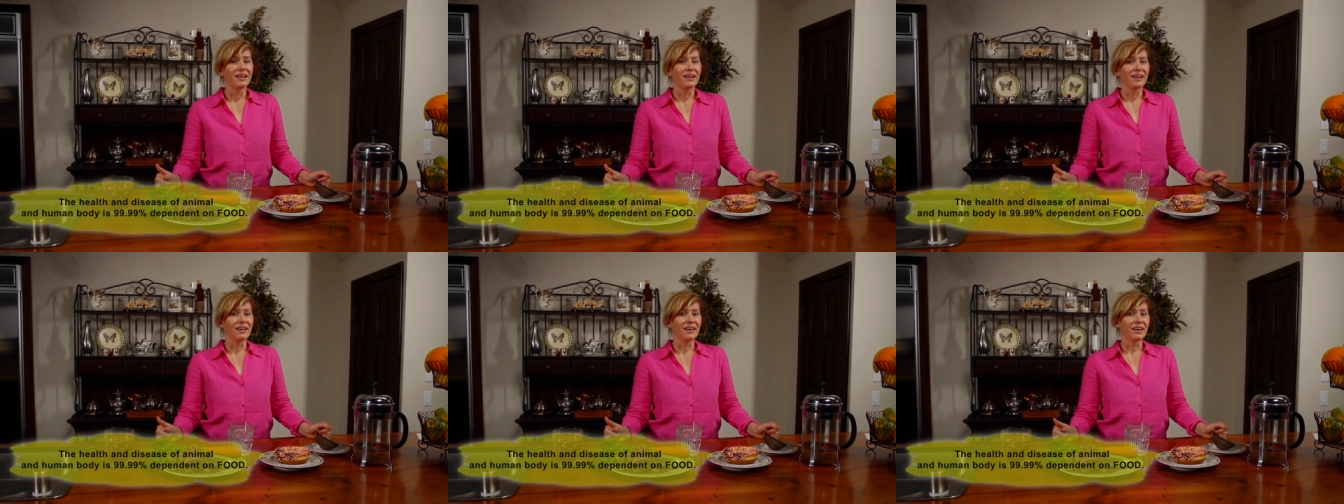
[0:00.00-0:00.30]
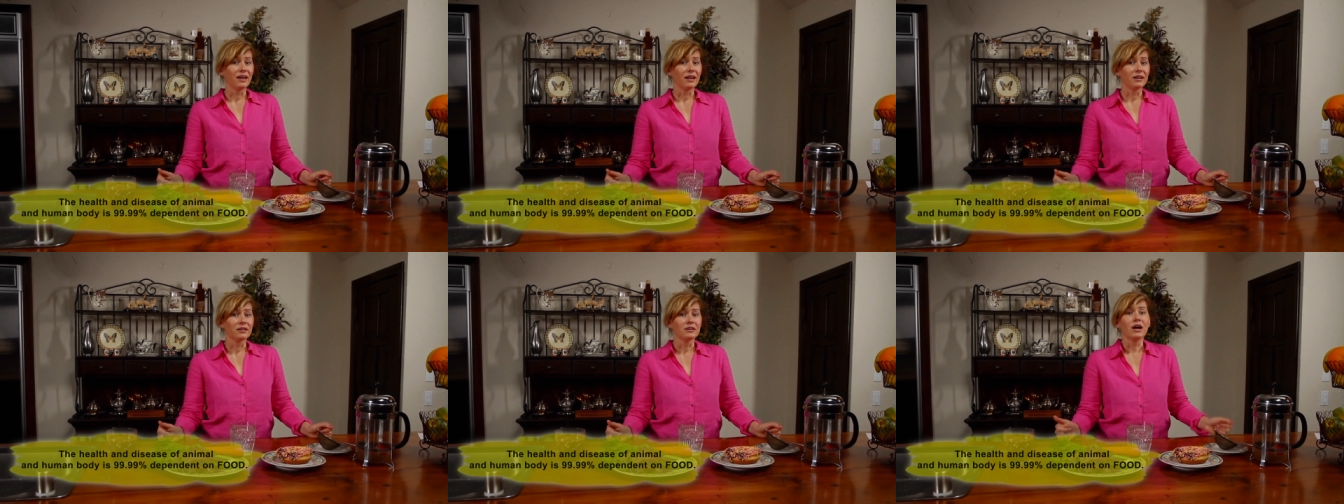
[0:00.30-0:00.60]

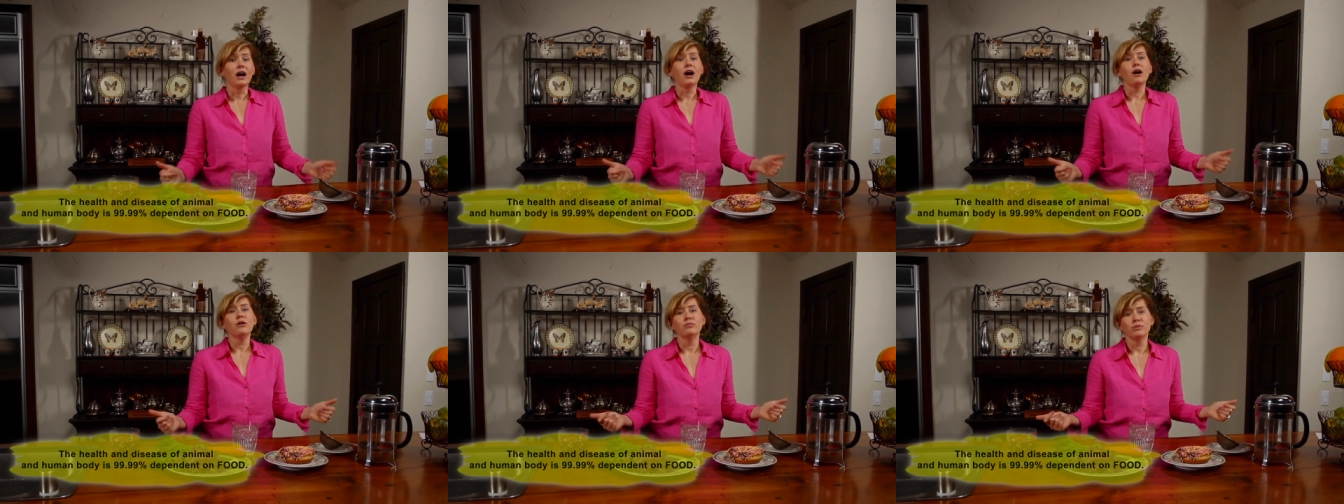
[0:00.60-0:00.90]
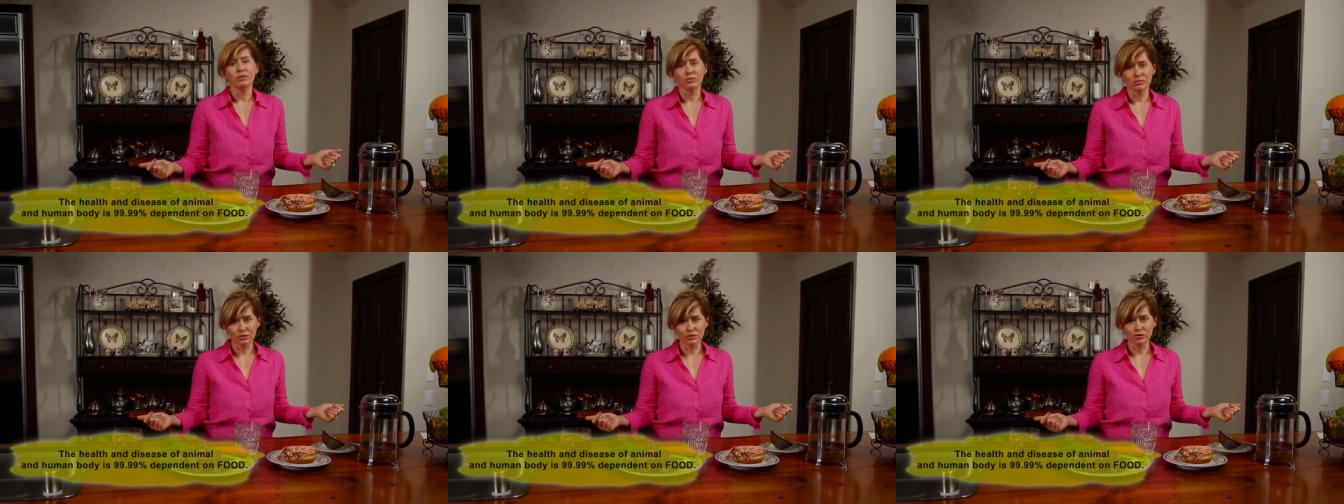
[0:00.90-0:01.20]
And how
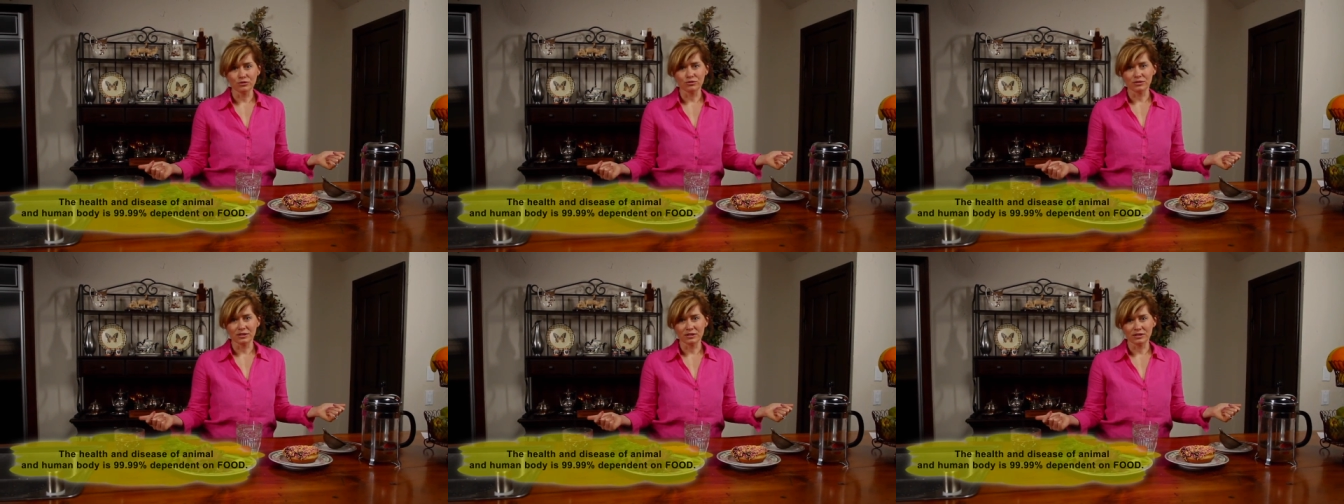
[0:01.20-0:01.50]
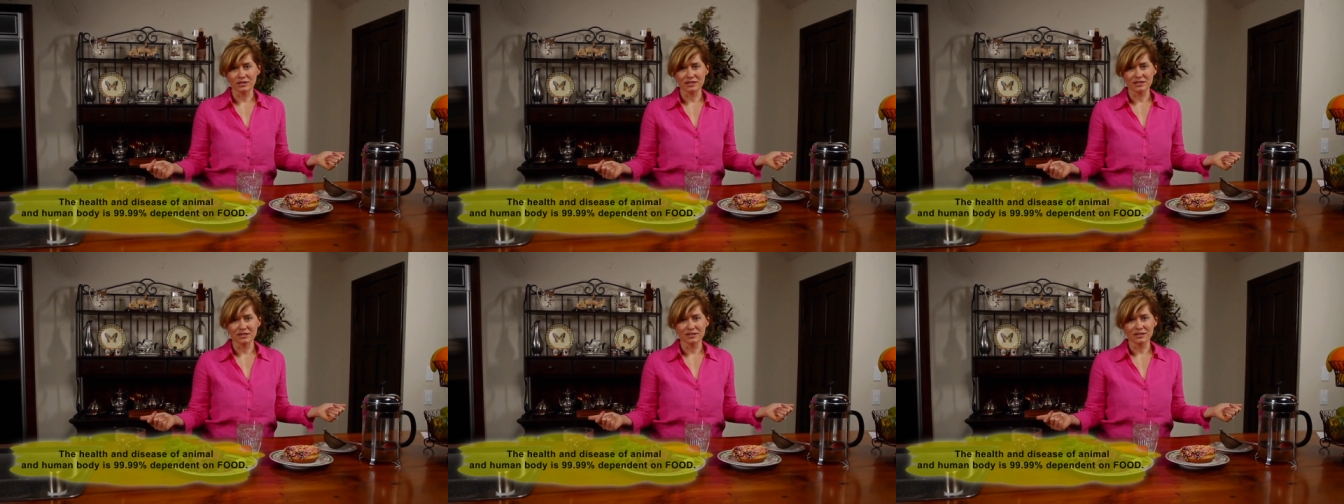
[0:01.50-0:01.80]
we would do
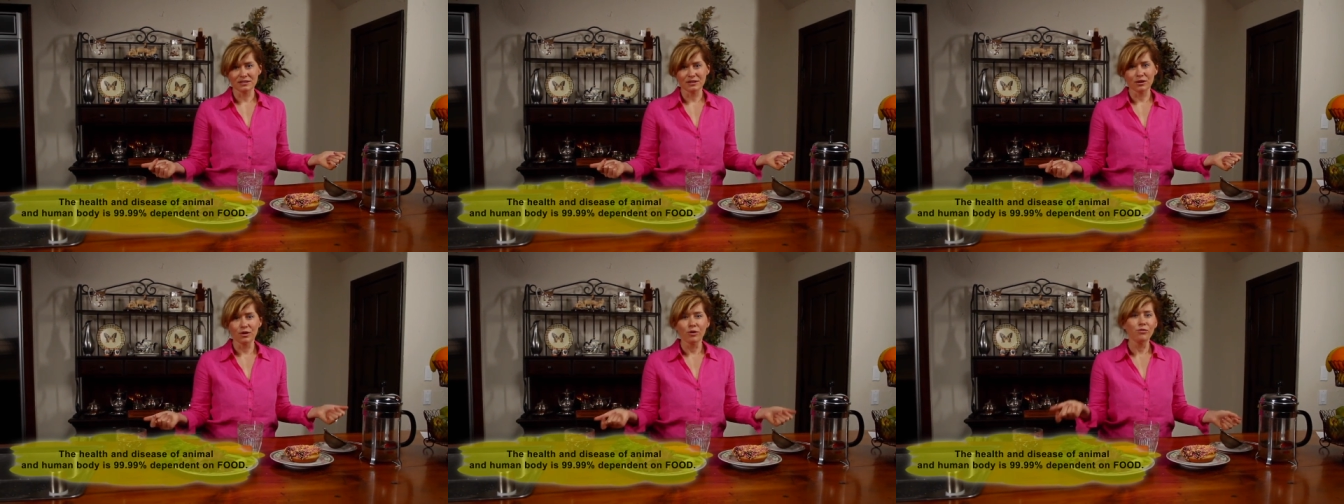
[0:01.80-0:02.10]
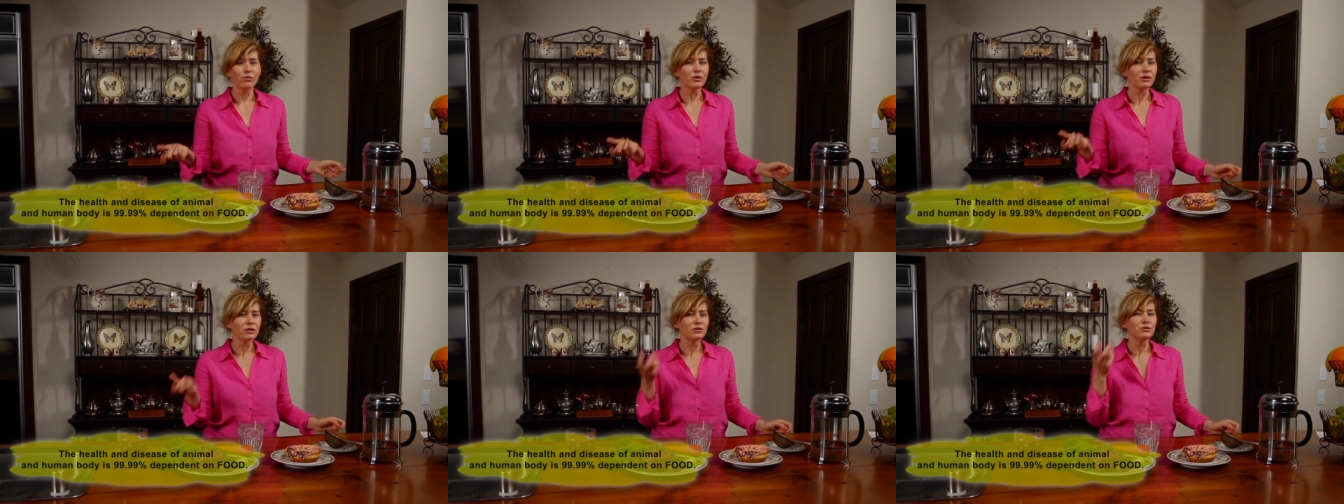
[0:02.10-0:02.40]
this?
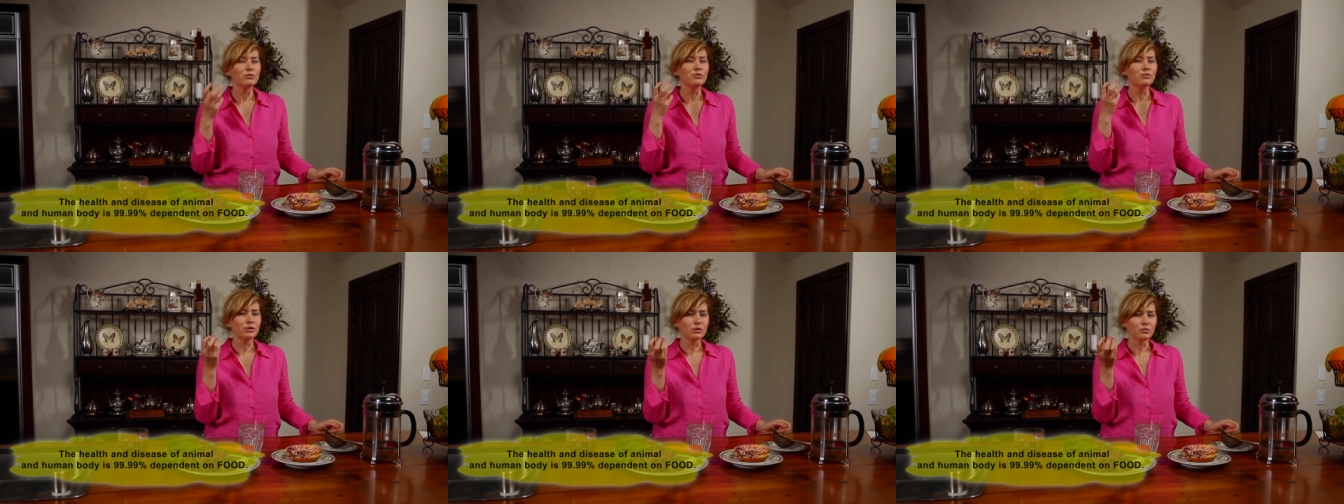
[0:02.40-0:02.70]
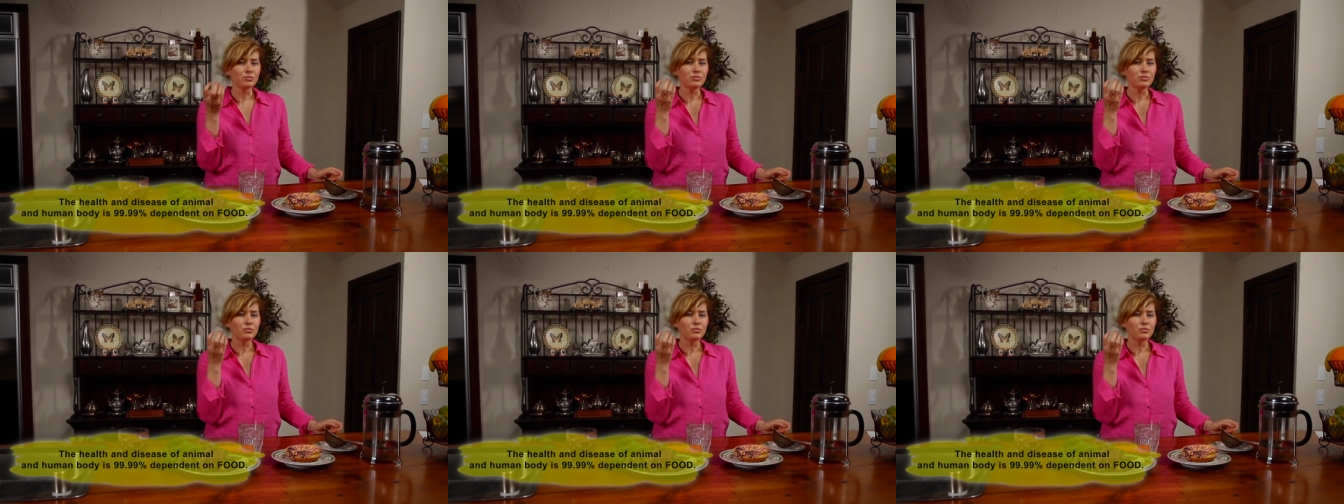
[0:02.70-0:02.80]
what you would